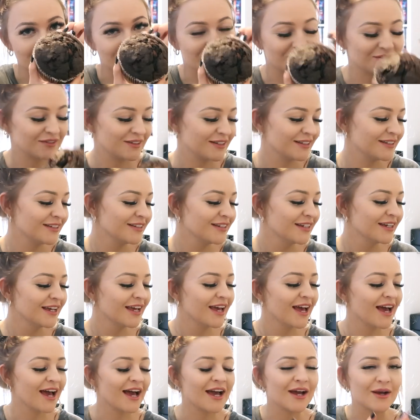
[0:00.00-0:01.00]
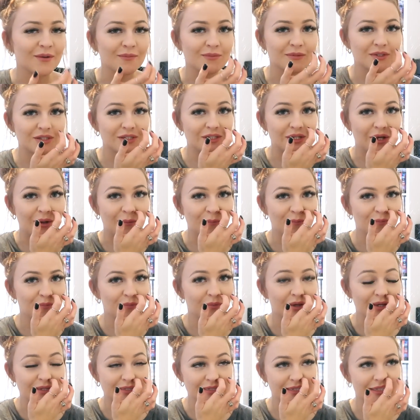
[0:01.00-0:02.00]
muffin. So
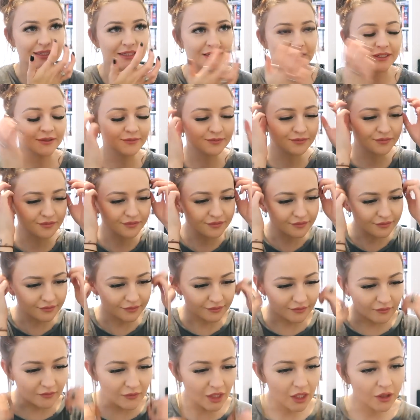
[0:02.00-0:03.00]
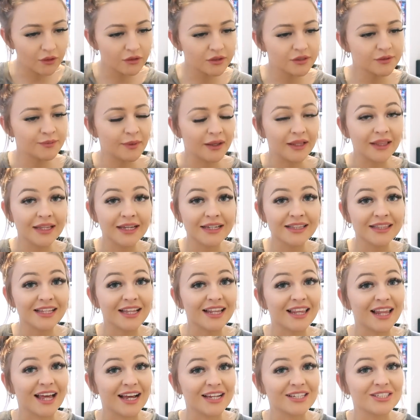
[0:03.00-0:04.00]
basically, I spent like the
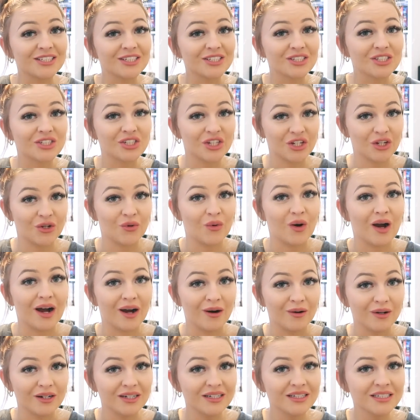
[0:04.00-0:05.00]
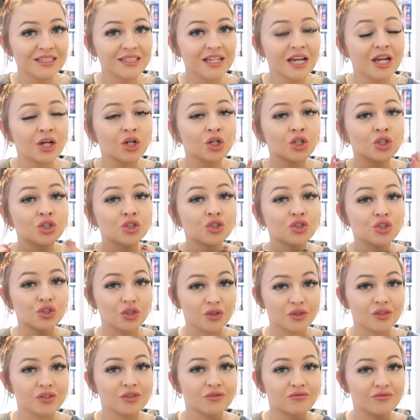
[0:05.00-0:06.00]
last 2 hours
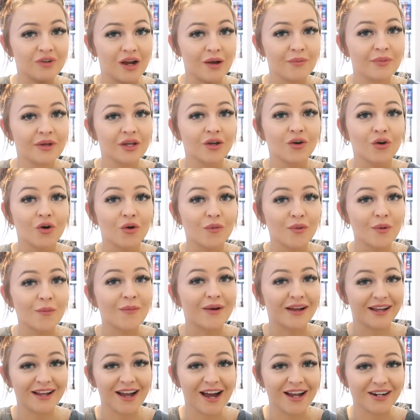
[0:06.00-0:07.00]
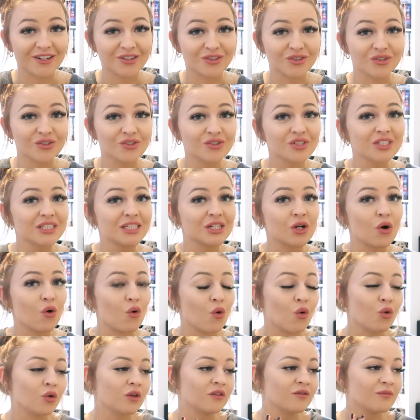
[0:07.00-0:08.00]
just wrapping up my candles and
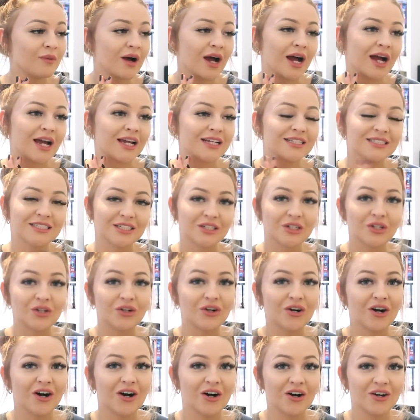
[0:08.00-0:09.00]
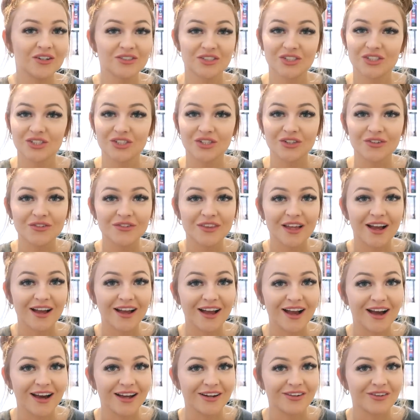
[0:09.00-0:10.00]
all of my decor stuff that I
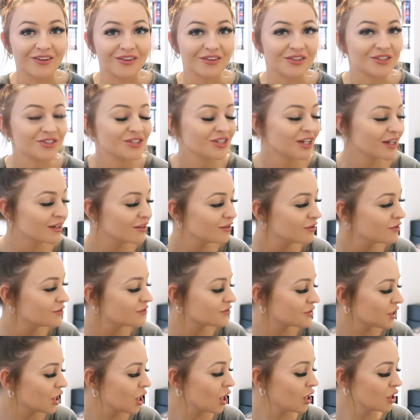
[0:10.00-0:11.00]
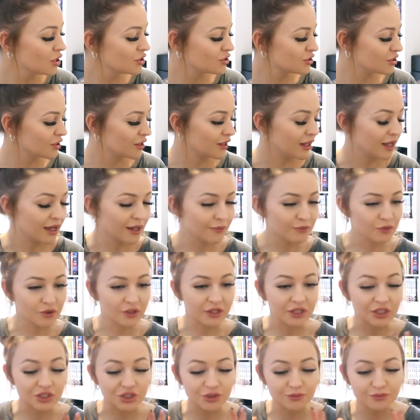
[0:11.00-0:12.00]
had on the shelves. So like
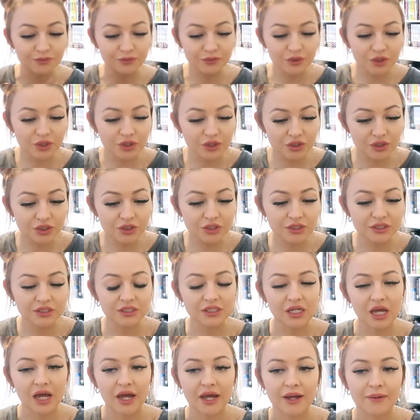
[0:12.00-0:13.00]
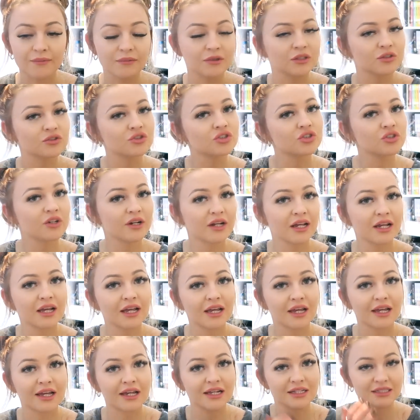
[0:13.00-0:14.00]
bookish mugs, little
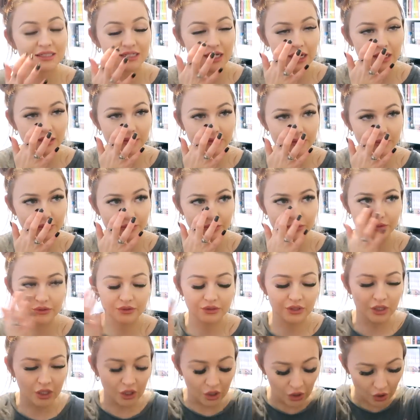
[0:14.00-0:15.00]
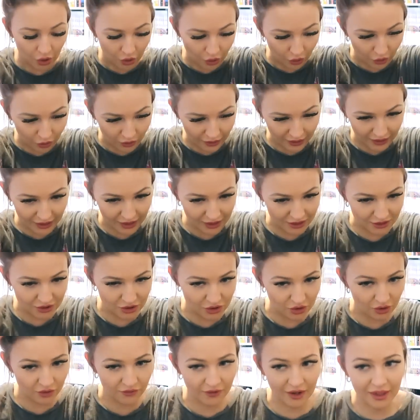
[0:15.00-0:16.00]
trinkets, candles, all that kind of
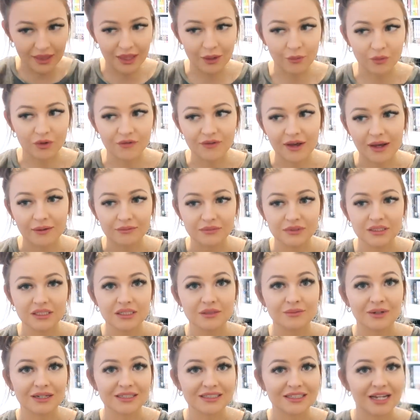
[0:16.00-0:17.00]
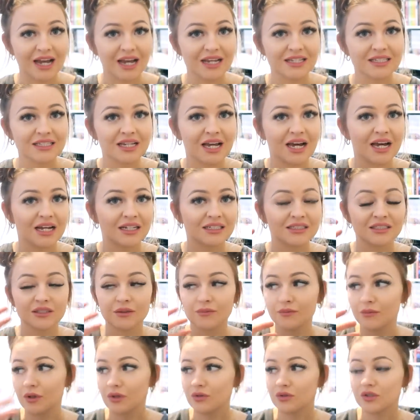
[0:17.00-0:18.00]
stuff. And then we've emptied my desk and
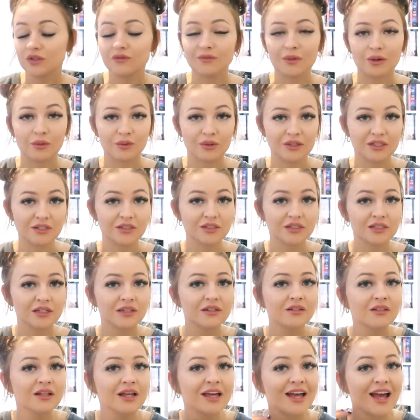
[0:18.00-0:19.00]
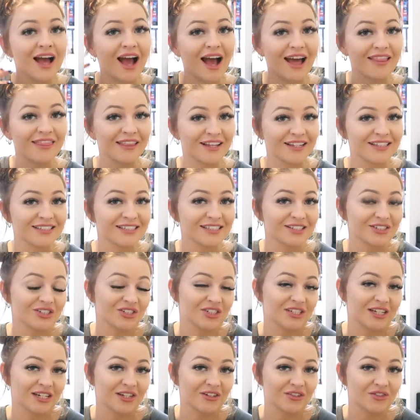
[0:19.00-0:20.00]
most of my windowsill, and that has
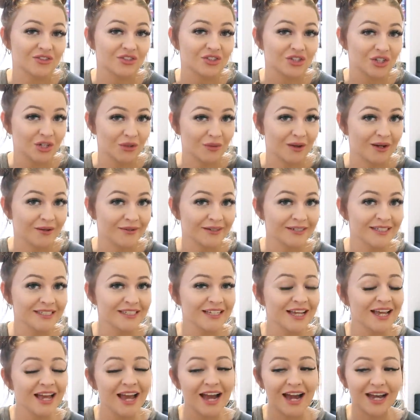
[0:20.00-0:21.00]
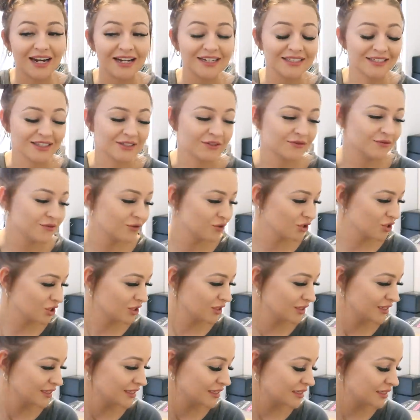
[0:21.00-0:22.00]
literally taken us 2 hours. And I did
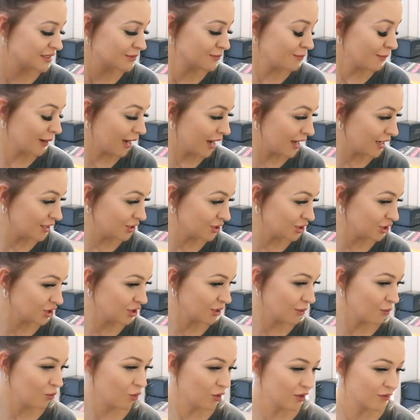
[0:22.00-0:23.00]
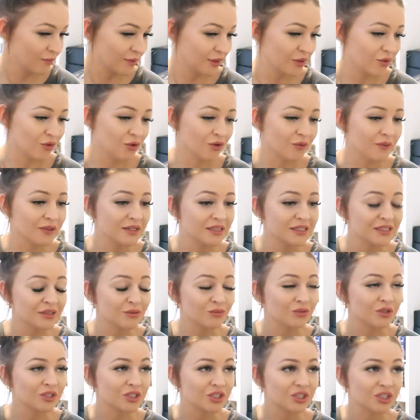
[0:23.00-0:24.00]
unfortunately smash one of my ornaments,
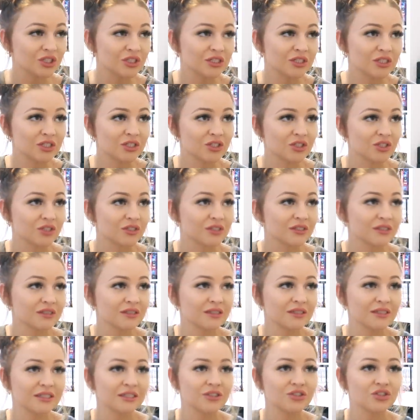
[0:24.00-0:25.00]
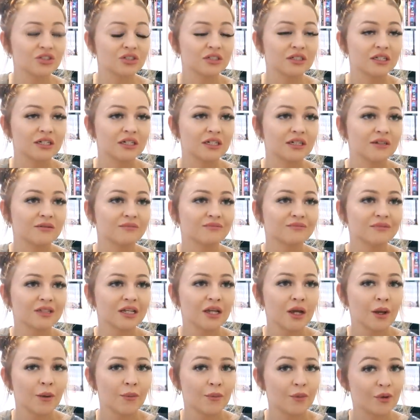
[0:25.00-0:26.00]
which just literally
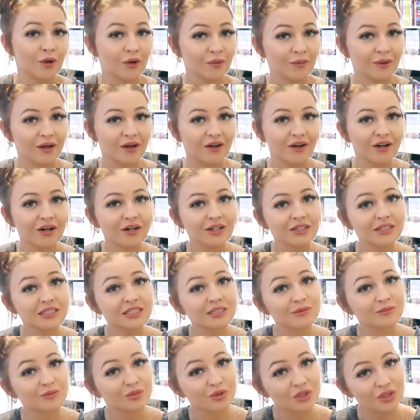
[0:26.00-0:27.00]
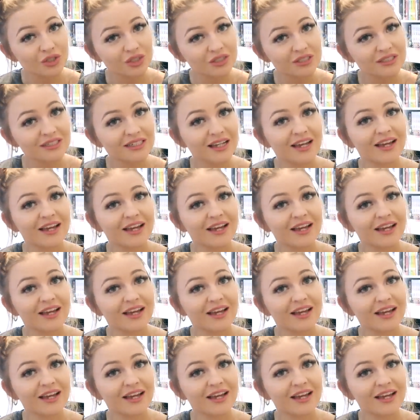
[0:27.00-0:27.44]
broke my heart, but